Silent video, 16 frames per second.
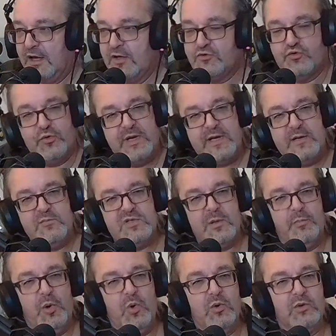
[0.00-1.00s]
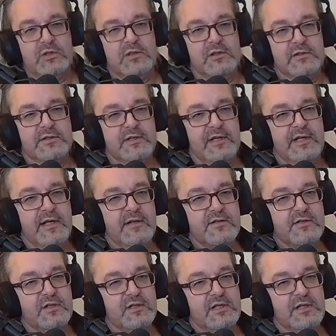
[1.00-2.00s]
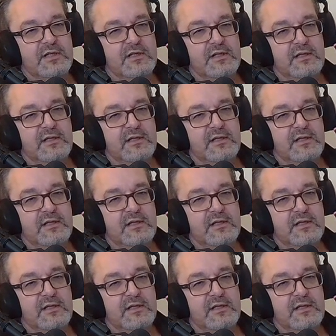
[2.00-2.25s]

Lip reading: dreams a portal to the other side?